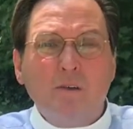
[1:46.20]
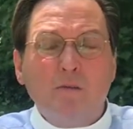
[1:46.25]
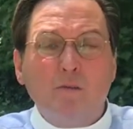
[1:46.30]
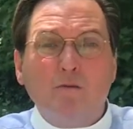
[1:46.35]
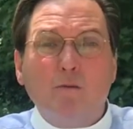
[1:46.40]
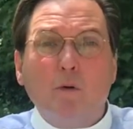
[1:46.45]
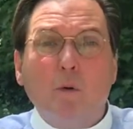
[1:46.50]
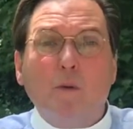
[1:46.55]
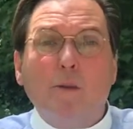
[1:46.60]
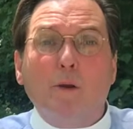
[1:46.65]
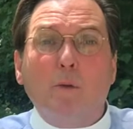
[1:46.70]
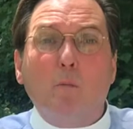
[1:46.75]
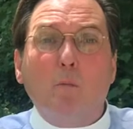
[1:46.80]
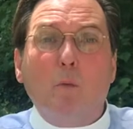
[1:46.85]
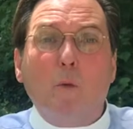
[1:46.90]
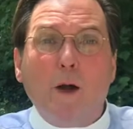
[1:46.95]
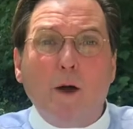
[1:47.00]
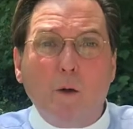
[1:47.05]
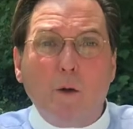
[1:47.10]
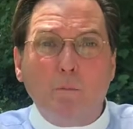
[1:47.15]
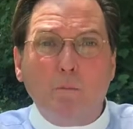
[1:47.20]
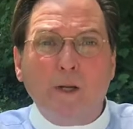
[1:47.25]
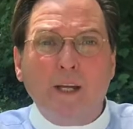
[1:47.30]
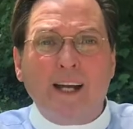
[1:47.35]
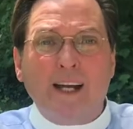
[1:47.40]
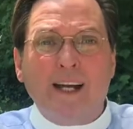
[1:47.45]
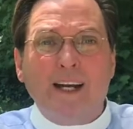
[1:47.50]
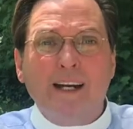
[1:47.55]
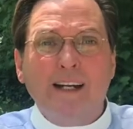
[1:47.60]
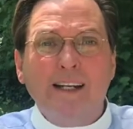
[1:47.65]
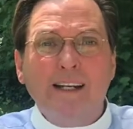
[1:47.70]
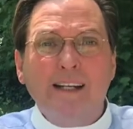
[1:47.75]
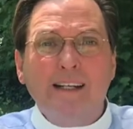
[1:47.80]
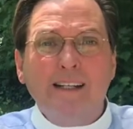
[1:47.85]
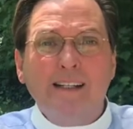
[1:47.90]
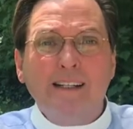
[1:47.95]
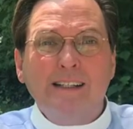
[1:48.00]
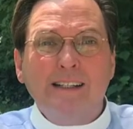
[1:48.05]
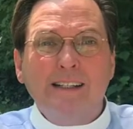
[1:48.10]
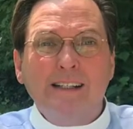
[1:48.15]
for the well-being
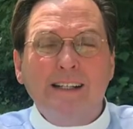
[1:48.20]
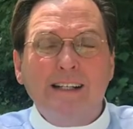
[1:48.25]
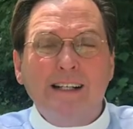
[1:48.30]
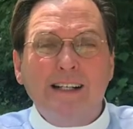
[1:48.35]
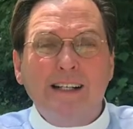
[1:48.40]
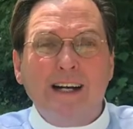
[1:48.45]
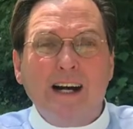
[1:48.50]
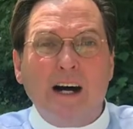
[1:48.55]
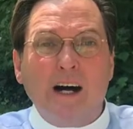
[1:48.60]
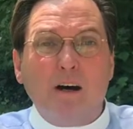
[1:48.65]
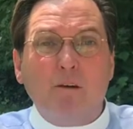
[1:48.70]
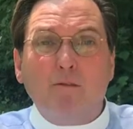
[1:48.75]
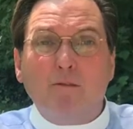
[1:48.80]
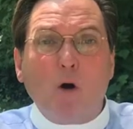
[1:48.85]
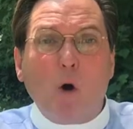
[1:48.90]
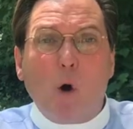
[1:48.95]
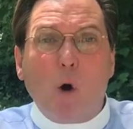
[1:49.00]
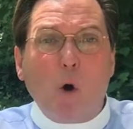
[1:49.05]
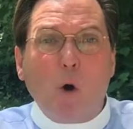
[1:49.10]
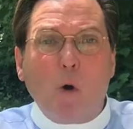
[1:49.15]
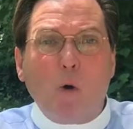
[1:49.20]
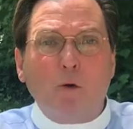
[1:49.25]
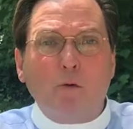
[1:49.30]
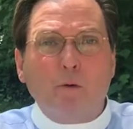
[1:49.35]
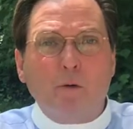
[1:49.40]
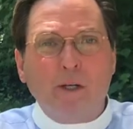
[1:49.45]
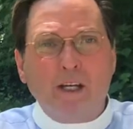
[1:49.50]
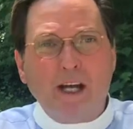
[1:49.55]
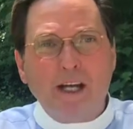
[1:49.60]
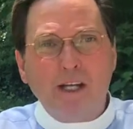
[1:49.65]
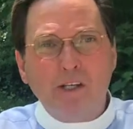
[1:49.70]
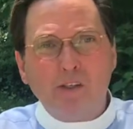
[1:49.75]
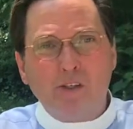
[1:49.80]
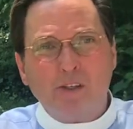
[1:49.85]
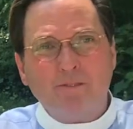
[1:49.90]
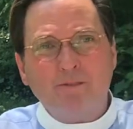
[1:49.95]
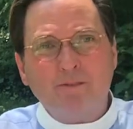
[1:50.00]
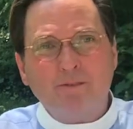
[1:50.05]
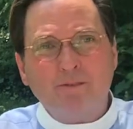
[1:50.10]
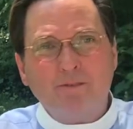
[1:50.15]
of all creation.
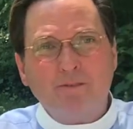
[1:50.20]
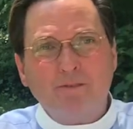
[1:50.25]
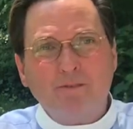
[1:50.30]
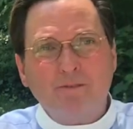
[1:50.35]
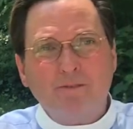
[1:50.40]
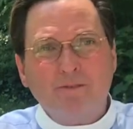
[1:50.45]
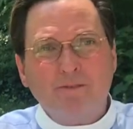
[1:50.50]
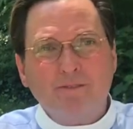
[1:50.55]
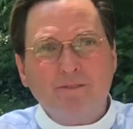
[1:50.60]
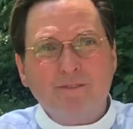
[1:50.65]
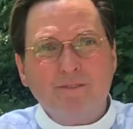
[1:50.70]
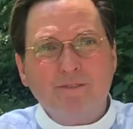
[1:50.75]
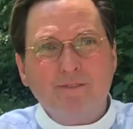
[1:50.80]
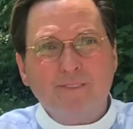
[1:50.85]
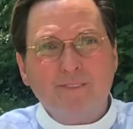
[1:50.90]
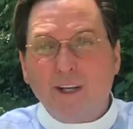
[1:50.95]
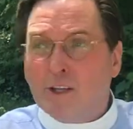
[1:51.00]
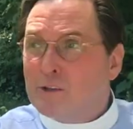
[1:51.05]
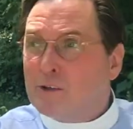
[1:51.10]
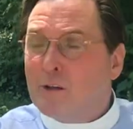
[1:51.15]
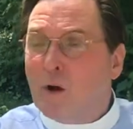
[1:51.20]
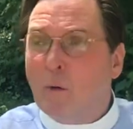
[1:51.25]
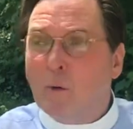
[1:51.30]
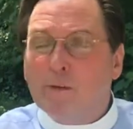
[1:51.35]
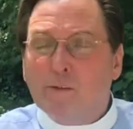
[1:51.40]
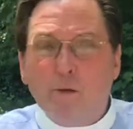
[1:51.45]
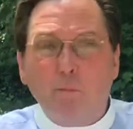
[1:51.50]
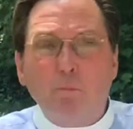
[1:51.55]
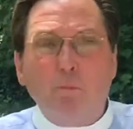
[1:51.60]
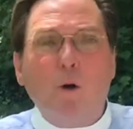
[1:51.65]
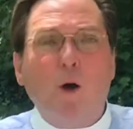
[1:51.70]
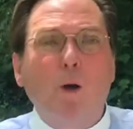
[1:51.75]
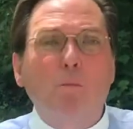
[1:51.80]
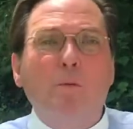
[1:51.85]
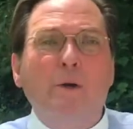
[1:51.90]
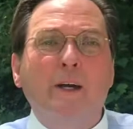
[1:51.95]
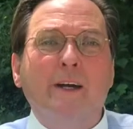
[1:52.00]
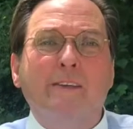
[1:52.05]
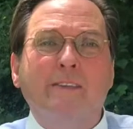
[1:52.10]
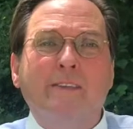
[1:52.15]
And so it's
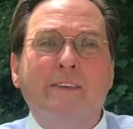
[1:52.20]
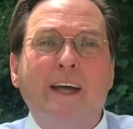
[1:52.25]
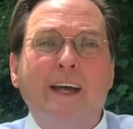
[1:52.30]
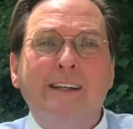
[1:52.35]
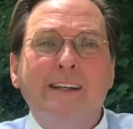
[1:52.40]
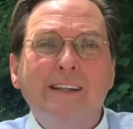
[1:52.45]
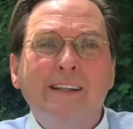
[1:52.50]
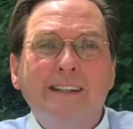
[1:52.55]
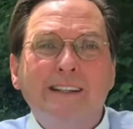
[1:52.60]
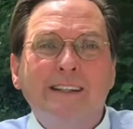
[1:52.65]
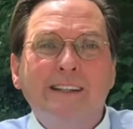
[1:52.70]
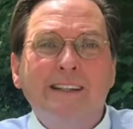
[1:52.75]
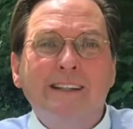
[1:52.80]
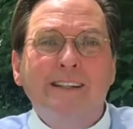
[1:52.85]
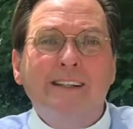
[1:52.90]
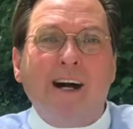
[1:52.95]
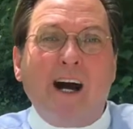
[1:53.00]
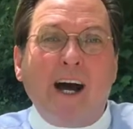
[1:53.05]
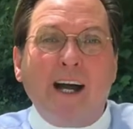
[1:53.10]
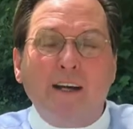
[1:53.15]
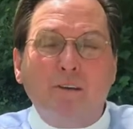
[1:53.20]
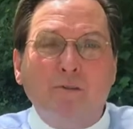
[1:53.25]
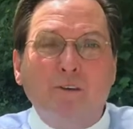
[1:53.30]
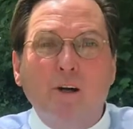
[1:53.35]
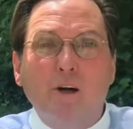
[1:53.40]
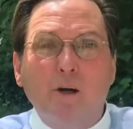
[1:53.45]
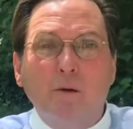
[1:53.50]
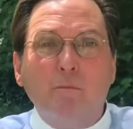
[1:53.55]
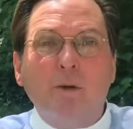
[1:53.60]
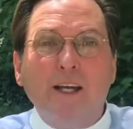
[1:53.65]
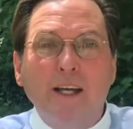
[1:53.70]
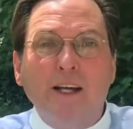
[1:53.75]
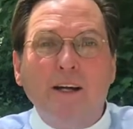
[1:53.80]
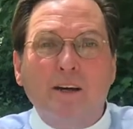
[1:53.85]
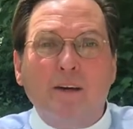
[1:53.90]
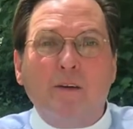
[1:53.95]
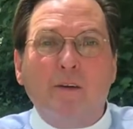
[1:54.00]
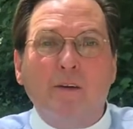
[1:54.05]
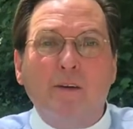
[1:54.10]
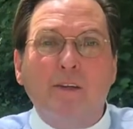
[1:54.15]
appropriate that I have come
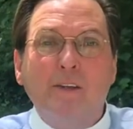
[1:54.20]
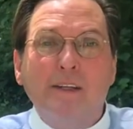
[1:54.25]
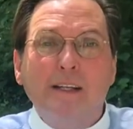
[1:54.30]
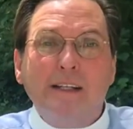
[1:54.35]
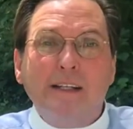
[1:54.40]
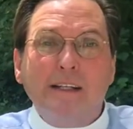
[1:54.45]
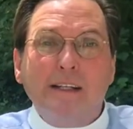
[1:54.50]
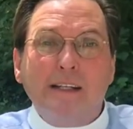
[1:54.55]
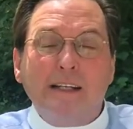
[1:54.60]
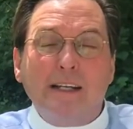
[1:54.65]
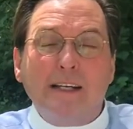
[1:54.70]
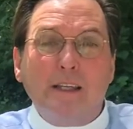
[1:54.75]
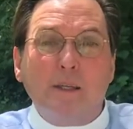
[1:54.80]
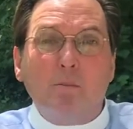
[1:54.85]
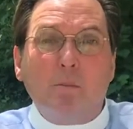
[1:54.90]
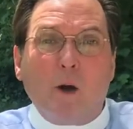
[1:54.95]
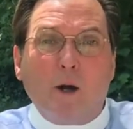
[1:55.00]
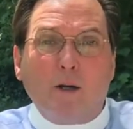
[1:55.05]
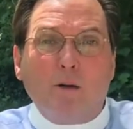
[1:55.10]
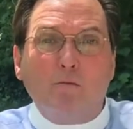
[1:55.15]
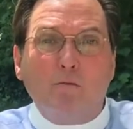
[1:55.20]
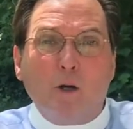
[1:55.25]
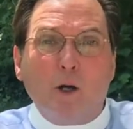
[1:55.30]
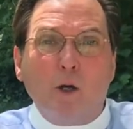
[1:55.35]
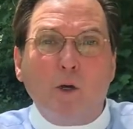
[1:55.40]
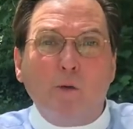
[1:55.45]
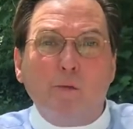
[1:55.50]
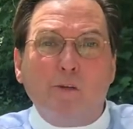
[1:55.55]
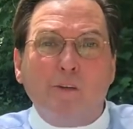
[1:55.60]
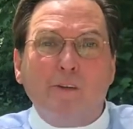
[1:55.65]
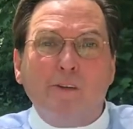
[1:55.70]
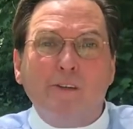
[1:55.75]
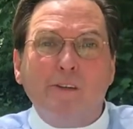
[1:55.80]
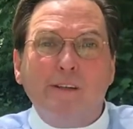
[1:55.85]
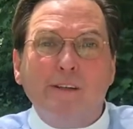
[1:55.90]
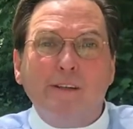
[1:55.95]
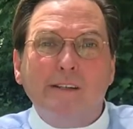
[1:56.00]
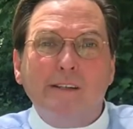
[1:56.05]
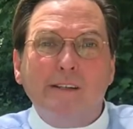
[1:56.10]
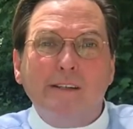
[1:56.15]
here and in the Park of Roses.
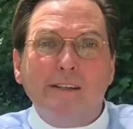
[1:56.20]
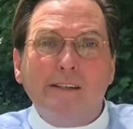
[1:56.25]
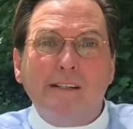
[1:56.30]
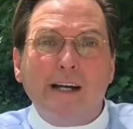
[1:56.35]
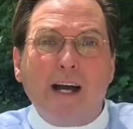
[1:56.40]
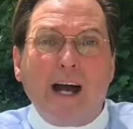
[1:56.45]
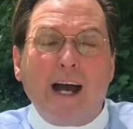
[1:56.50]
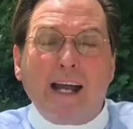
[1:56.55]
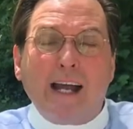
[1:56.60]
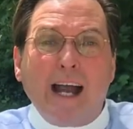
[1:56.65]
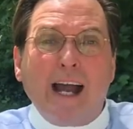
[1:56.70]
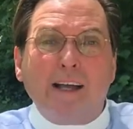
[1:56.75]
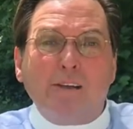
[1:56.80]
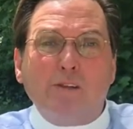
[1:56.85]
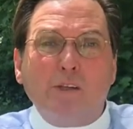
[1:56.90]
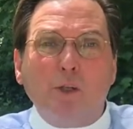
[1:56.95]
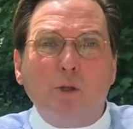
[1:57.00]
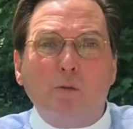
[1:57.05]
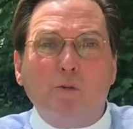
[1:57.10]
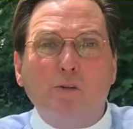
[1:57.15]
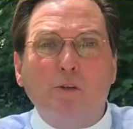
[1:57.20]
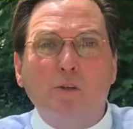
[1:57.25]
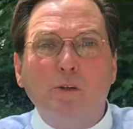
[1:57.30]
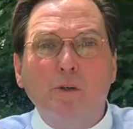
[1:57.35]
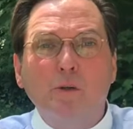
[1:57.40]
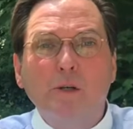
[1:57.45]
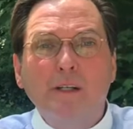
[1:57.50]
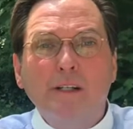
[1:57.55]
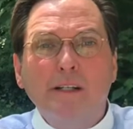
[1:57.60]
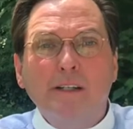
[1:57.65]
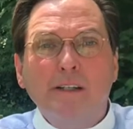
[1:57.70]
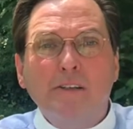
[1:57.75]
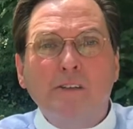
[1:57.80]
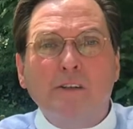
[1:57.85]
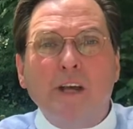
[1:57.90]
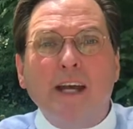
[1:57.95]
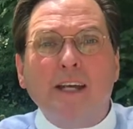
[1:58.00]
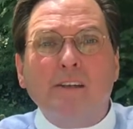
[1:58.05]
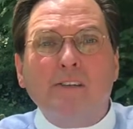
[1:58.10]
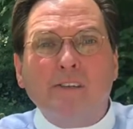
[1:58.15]
I ask you to
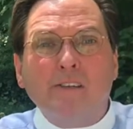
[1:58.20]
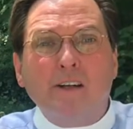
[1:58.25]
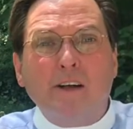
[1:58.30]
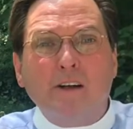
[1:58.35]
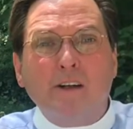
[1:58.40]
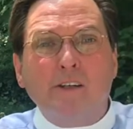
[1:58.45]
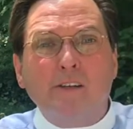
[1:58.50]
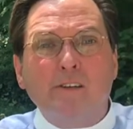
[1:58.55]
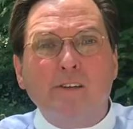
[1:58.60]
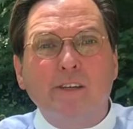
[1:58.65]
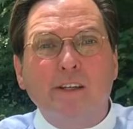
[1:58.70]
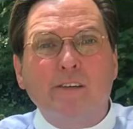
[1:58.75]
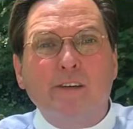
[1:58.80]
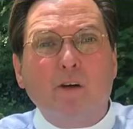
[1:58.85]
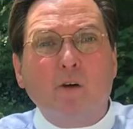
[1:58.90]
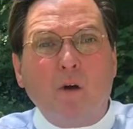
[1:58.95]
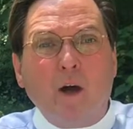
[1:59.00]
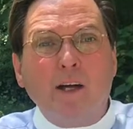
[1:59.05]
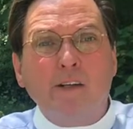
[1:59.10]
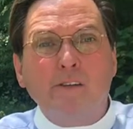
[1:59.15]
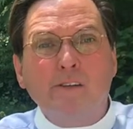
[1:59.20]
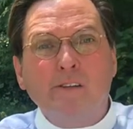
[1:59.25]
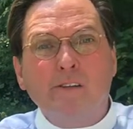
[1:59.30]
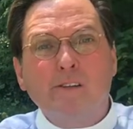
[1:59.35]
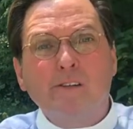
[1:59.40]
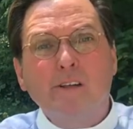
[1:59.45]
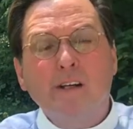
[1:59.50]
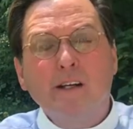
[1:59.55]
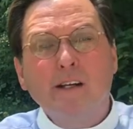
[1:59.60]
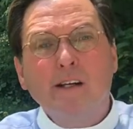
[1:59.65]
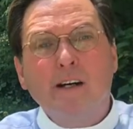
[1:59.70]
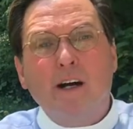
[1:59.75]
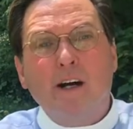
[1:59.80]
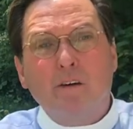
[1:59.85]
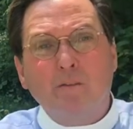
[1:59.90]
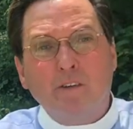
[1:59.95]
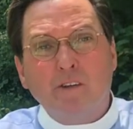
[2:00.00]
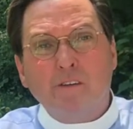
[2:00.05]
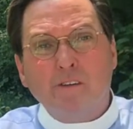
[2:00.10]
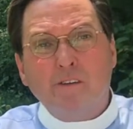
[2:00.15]
take seriously the crisis
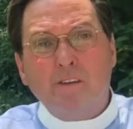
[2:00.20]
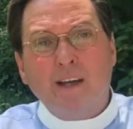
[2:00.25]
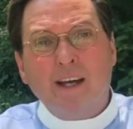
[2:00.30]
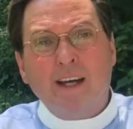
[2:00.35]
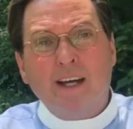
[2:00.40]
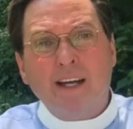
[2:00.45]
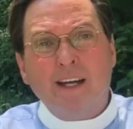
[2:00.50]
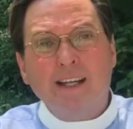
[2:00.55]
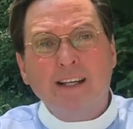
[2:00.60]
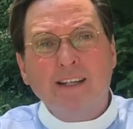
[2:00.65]
of this day,